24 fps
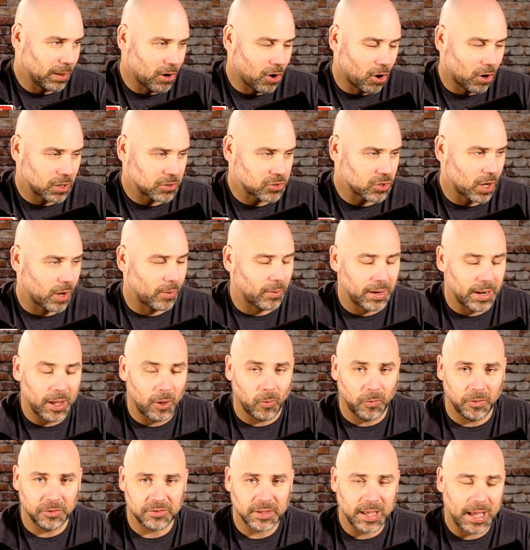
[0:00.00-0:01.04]
Arkansas would
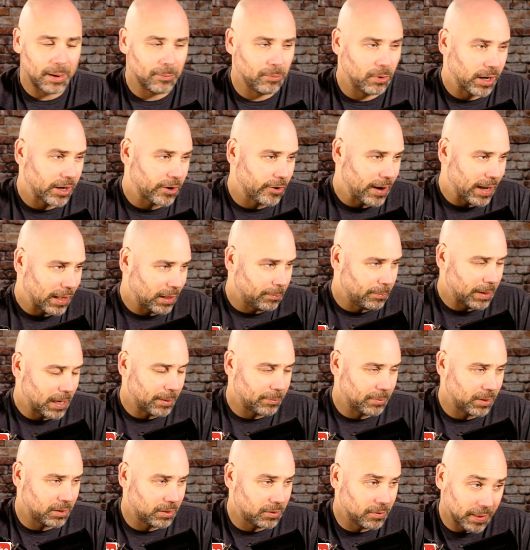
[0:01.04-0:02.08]
hold the tiebreaker.
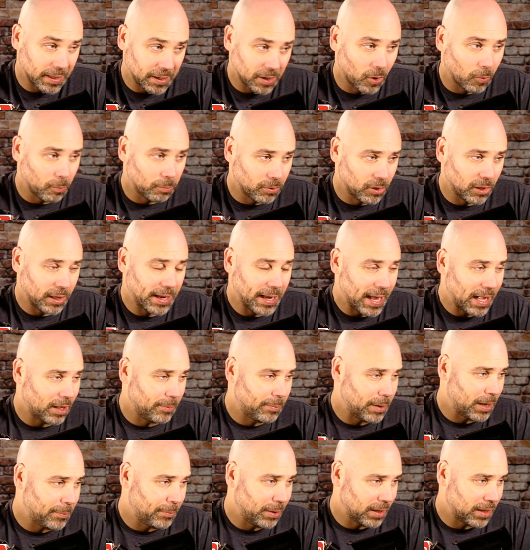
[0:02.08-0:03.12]
Alabama, they don't play
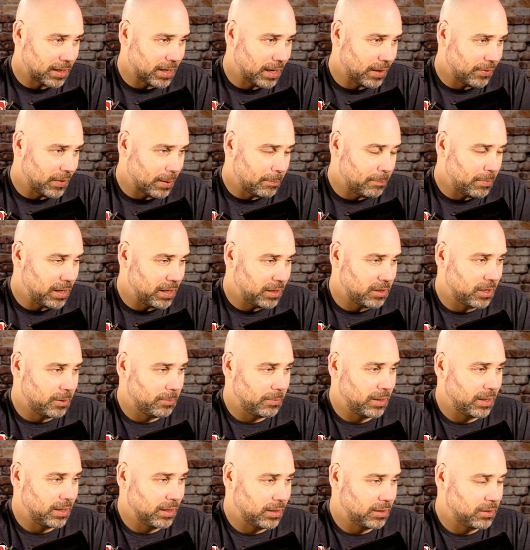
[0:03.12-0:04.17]
Alabama again. They beat them
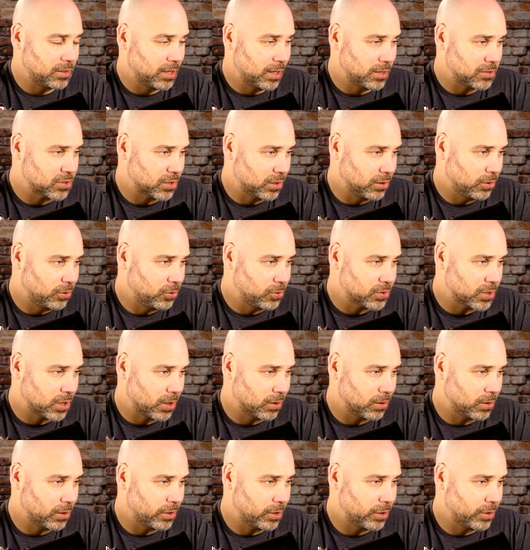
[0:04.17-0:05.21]
in Tuscaloosa
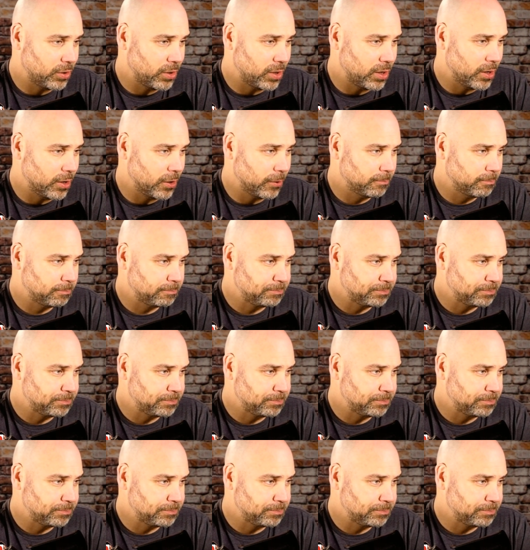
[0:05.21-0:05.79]
earlier in the year.